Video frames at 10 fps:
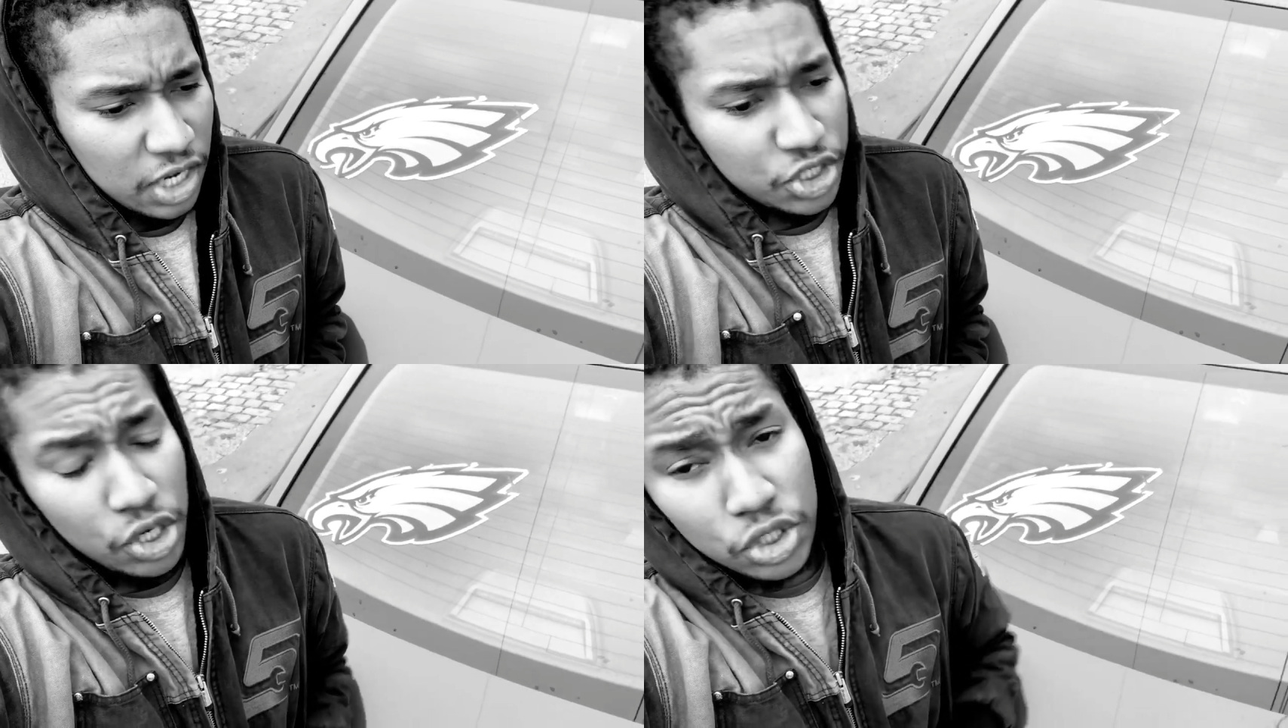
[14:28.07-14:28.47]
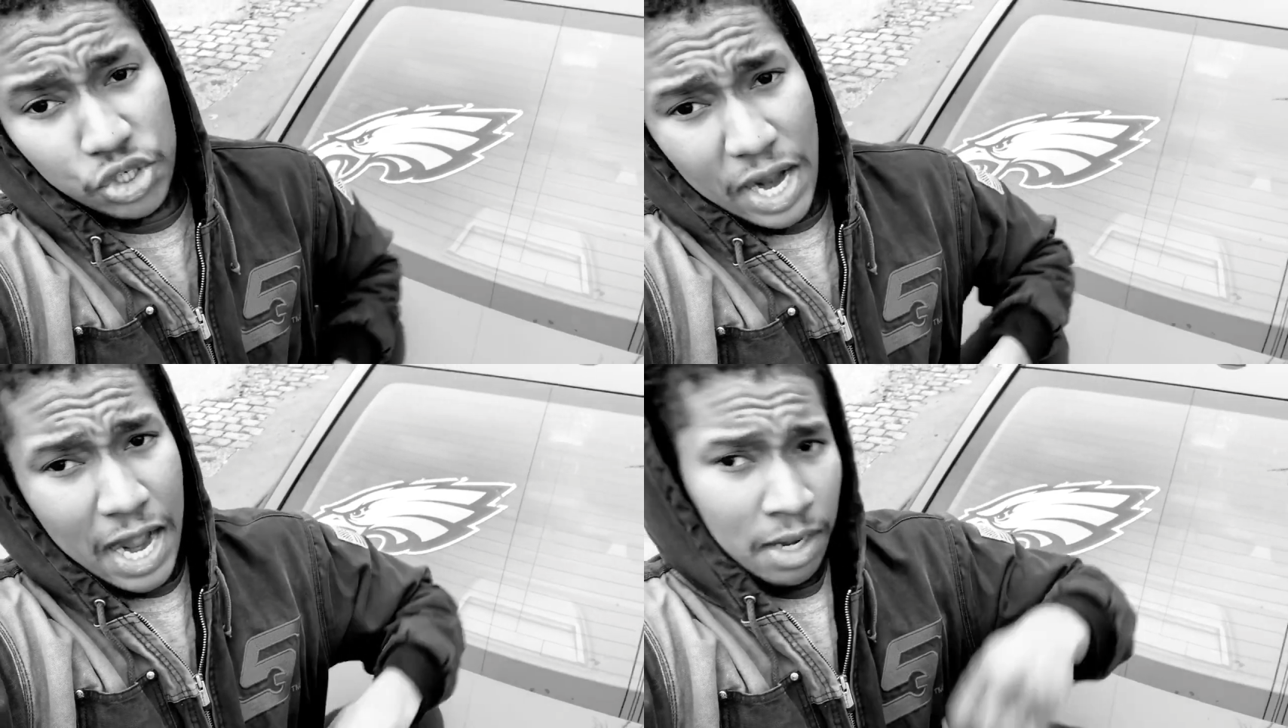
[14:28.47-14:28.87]
Judah
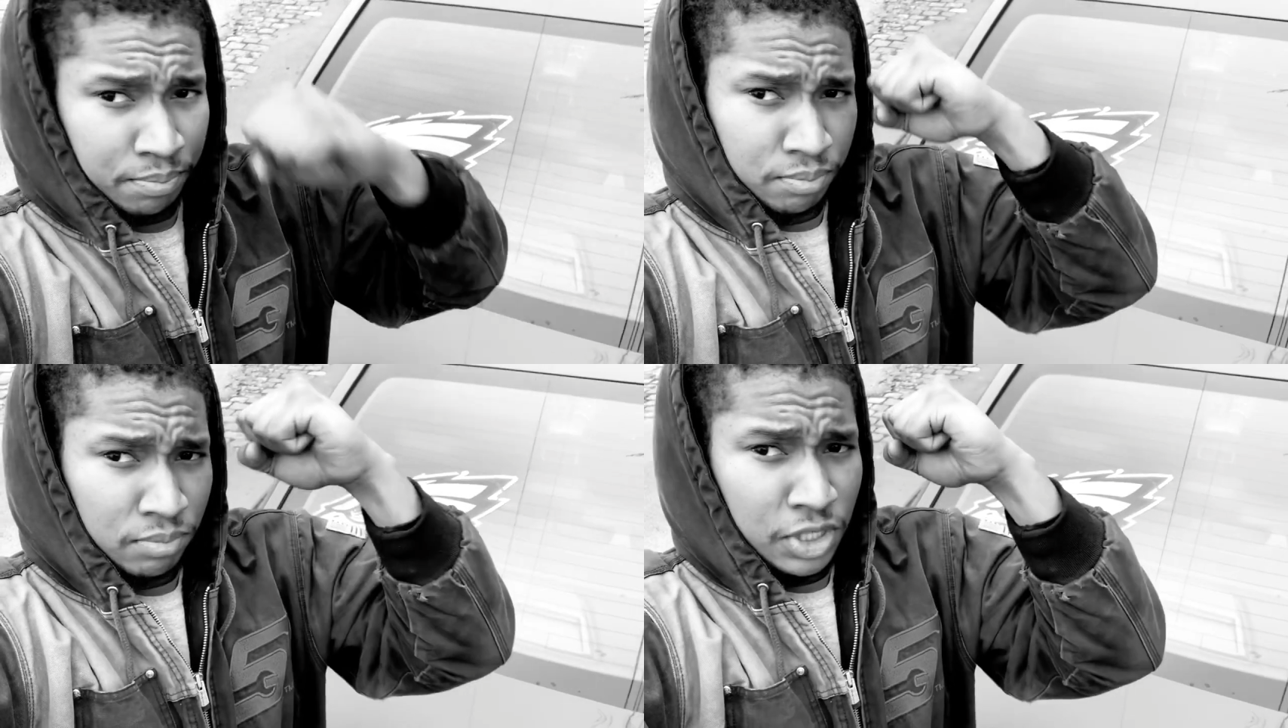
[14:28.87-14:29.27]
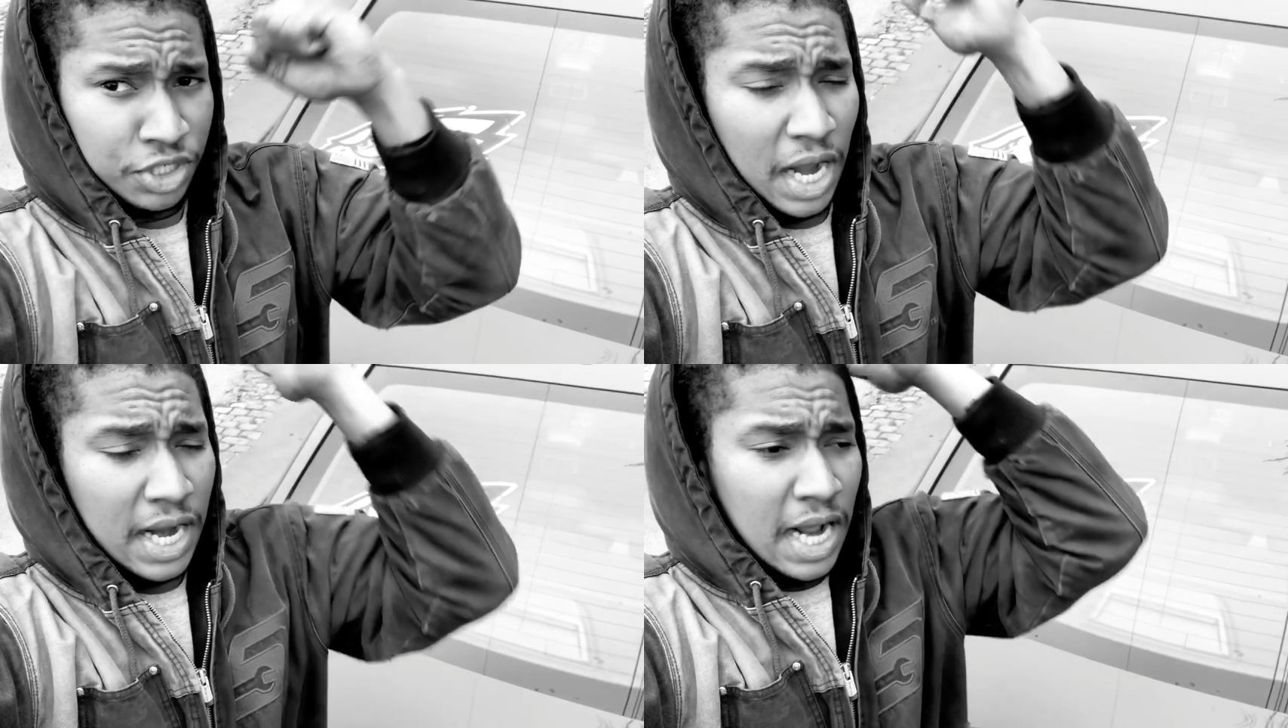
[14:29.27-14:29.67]
Chop,
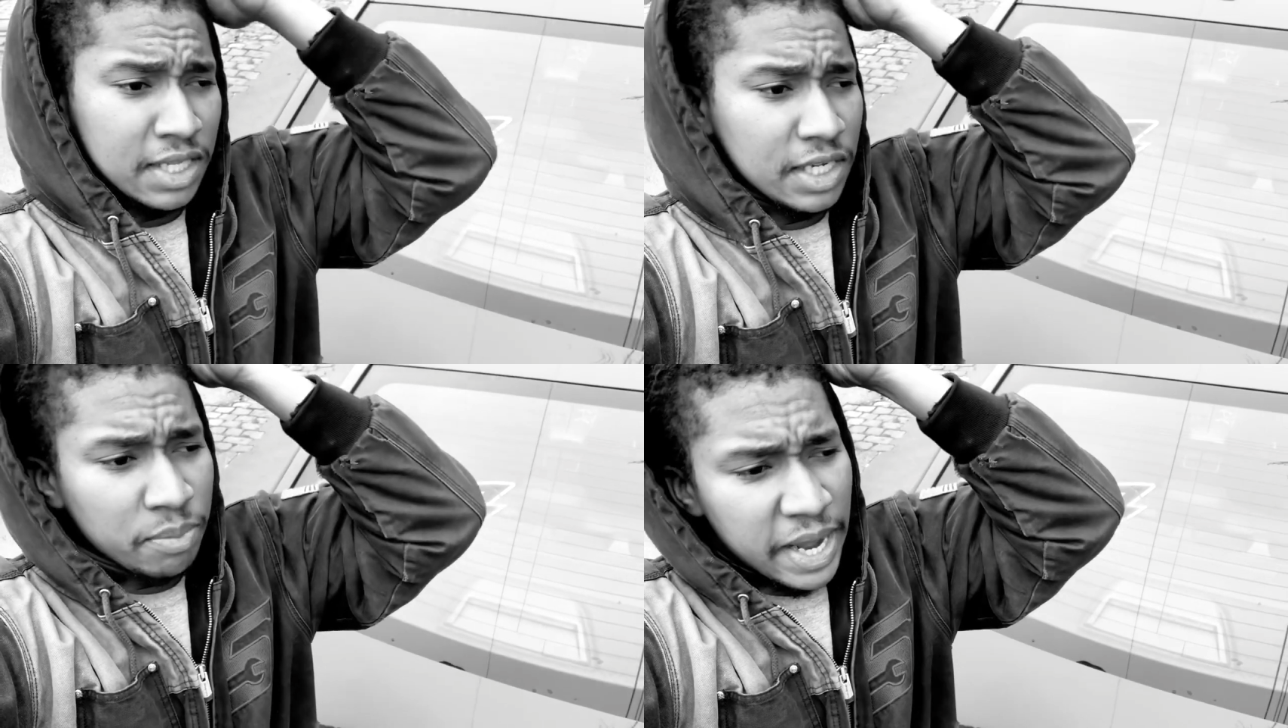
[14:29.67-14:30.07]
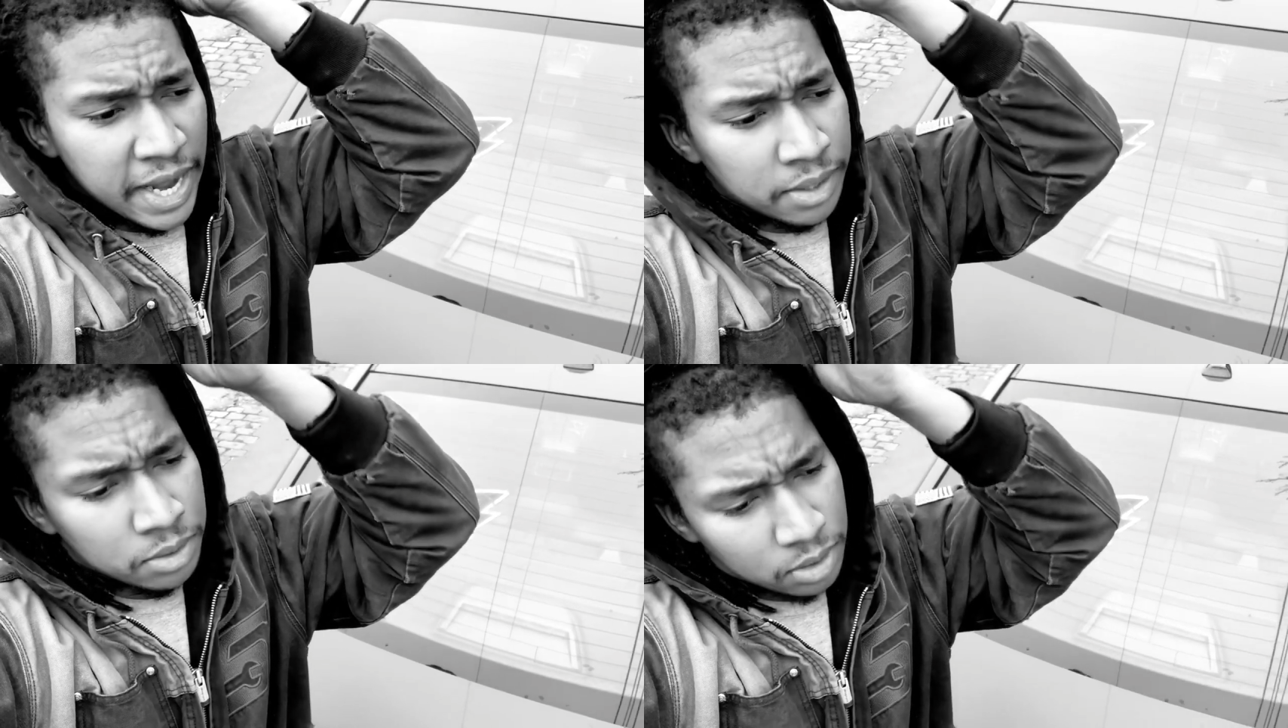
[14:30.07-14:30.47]
shout out to you,
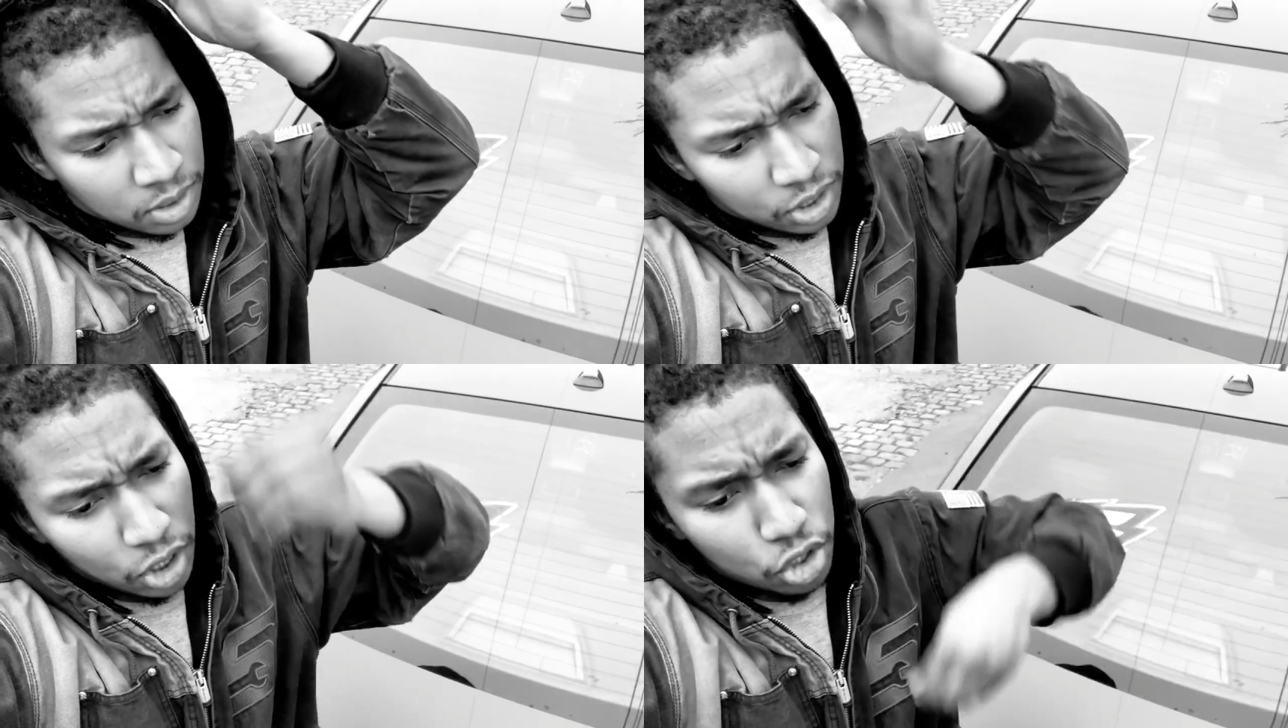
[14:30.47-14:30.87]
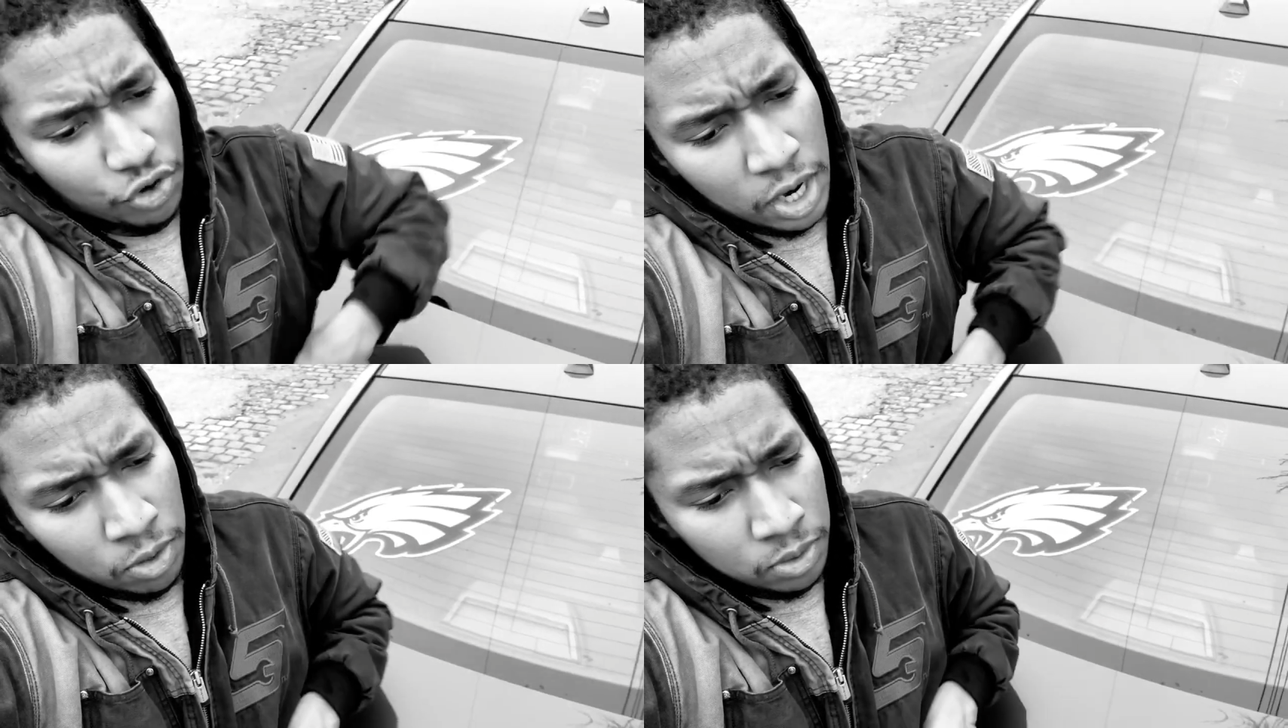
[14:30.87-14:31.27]
man. Good
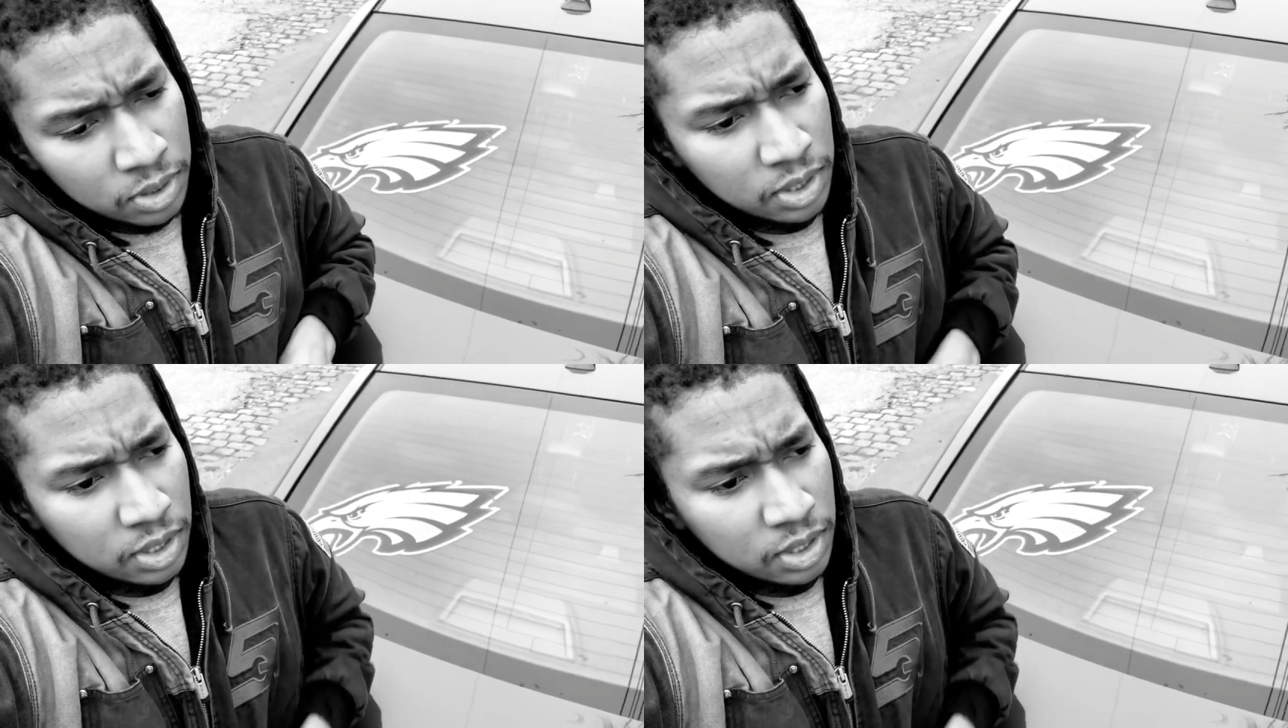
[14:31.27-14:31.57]
crow.